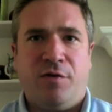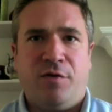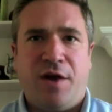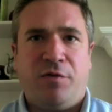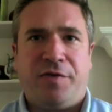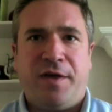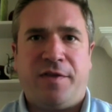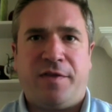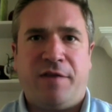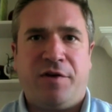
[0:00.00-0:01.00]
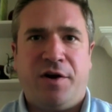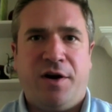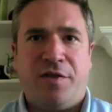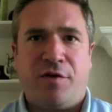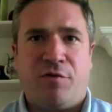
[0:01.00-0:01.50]
to. They don't think that they've done
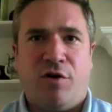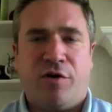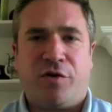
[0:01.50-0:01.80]
anything wrong.